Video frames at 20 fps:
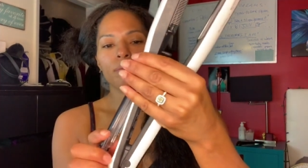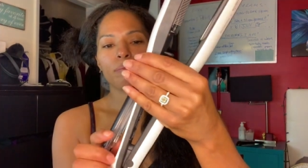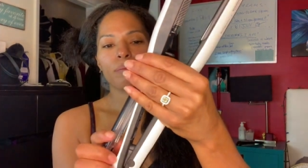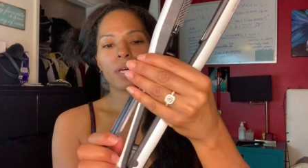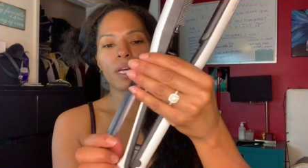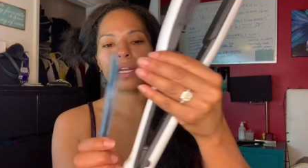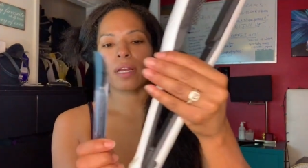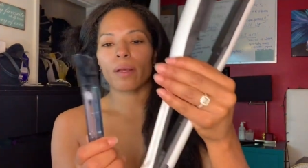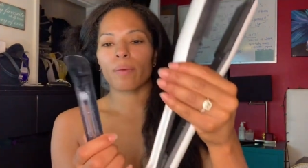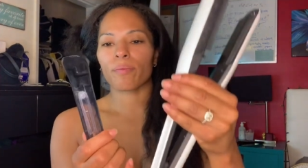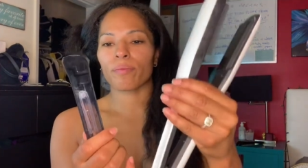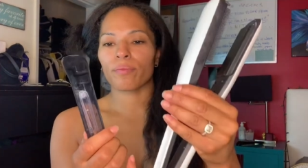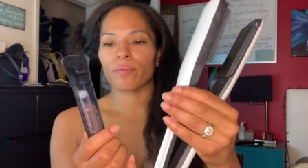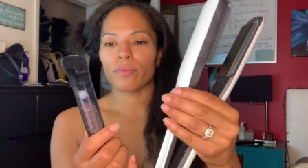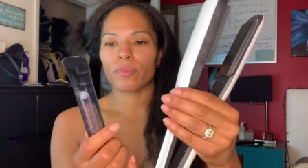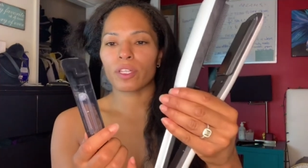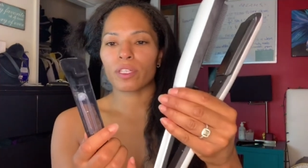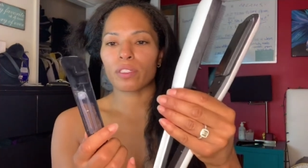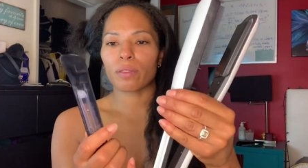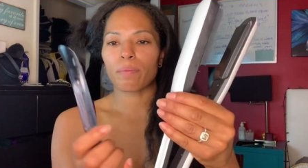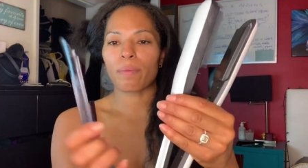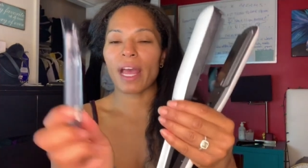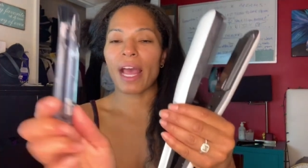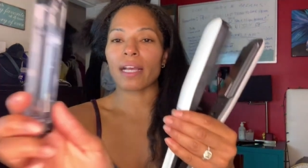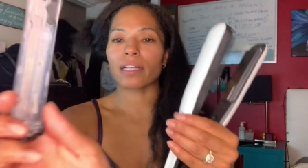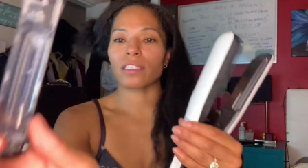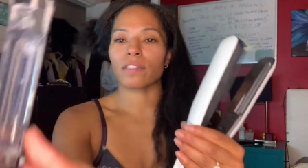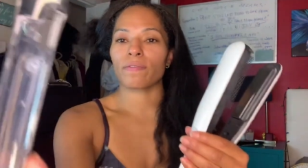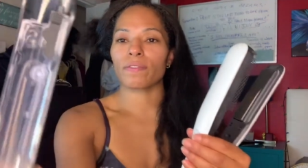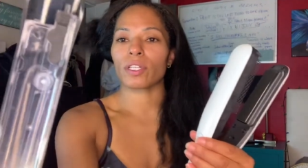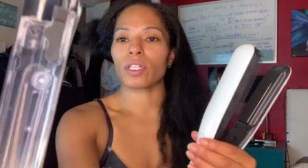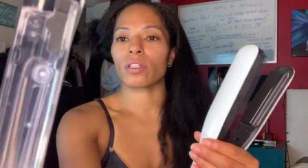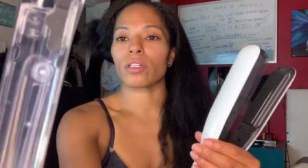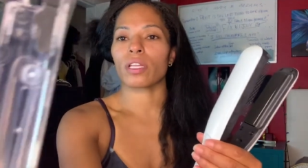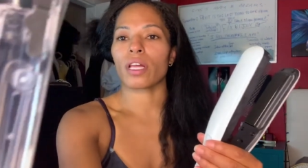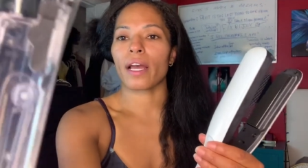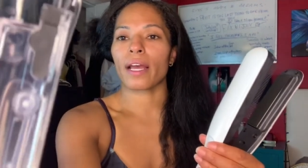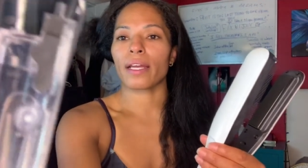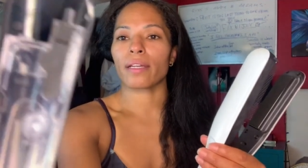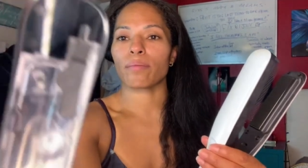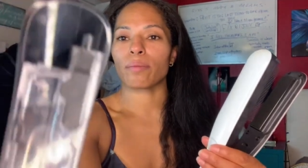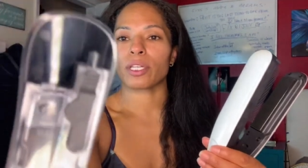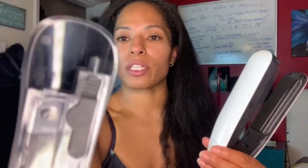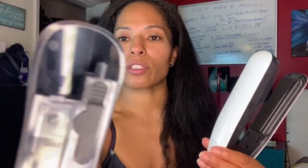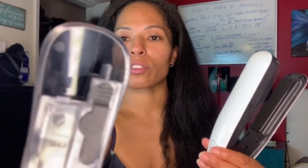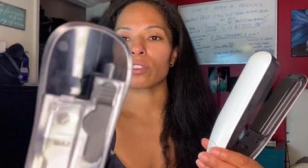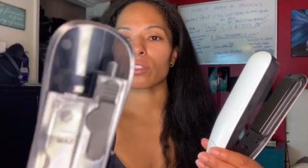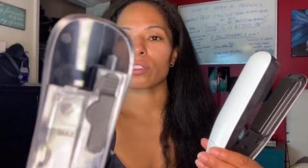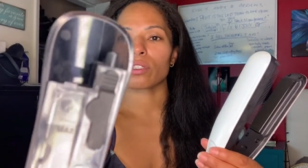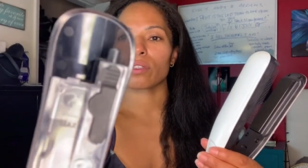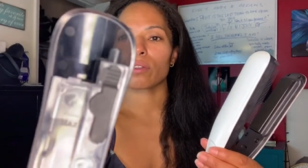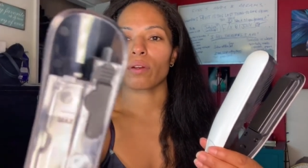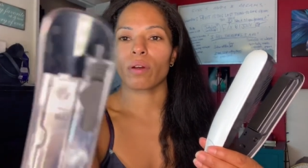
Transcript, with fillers: But um, there's a max fill line. Make sure you